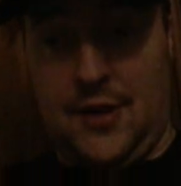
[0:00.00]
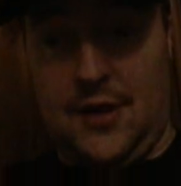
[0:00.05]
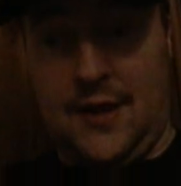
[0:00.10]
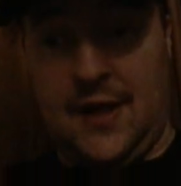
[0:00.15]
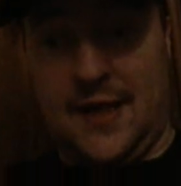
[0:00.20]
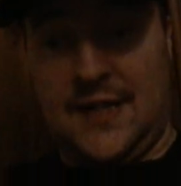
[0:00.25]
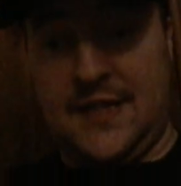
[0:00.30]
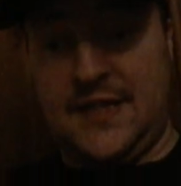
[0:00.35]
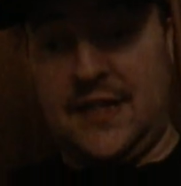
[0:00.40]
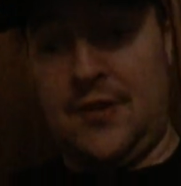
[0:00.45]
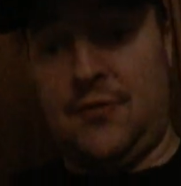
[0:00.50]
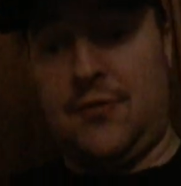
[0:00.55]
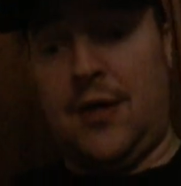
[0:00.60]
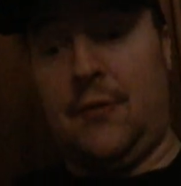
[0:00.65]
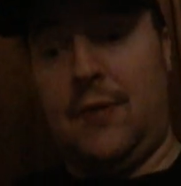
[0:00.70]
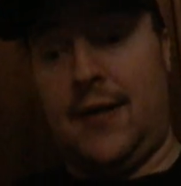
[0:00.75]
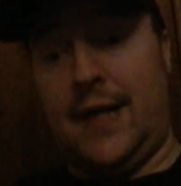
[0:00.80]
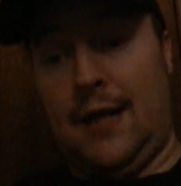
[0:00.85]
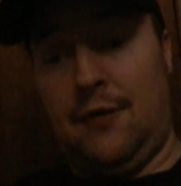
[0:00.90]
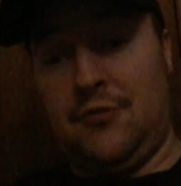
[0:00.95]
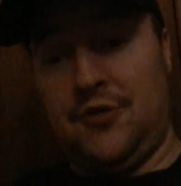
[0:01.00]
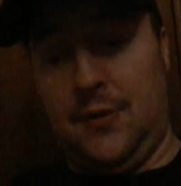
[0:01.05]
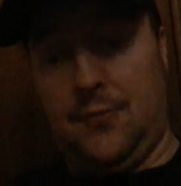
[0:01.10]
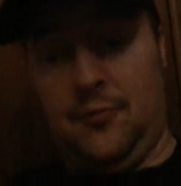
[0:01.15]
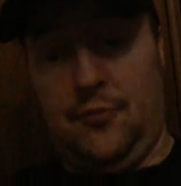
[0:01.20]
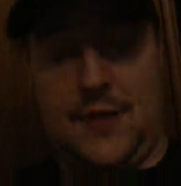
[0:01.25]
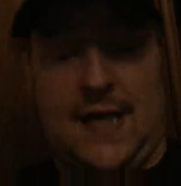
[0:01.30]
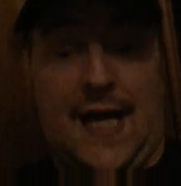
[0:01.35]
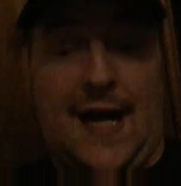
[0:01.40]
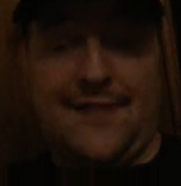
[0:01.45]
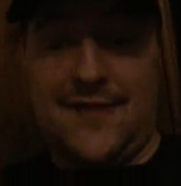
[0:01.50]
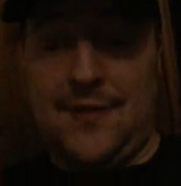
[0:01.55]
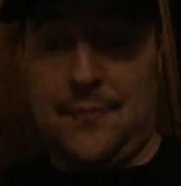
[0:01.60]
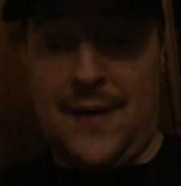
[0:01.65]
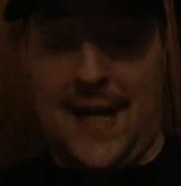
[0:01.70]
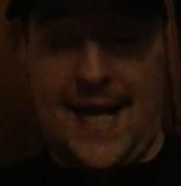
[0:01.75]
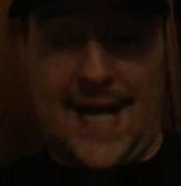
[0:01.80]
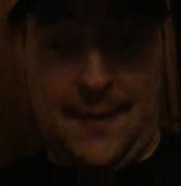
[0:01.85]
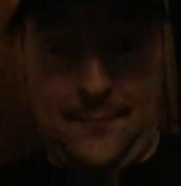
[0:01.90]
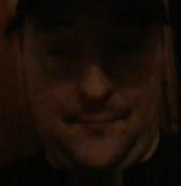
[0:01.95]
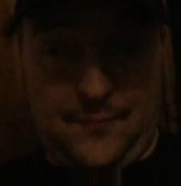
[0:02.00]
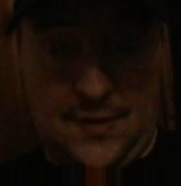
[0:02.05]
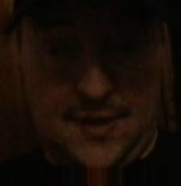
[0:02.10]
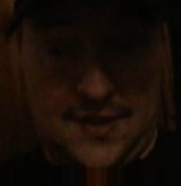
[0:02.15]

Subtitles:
we're going to continue on without you, but they had to pay him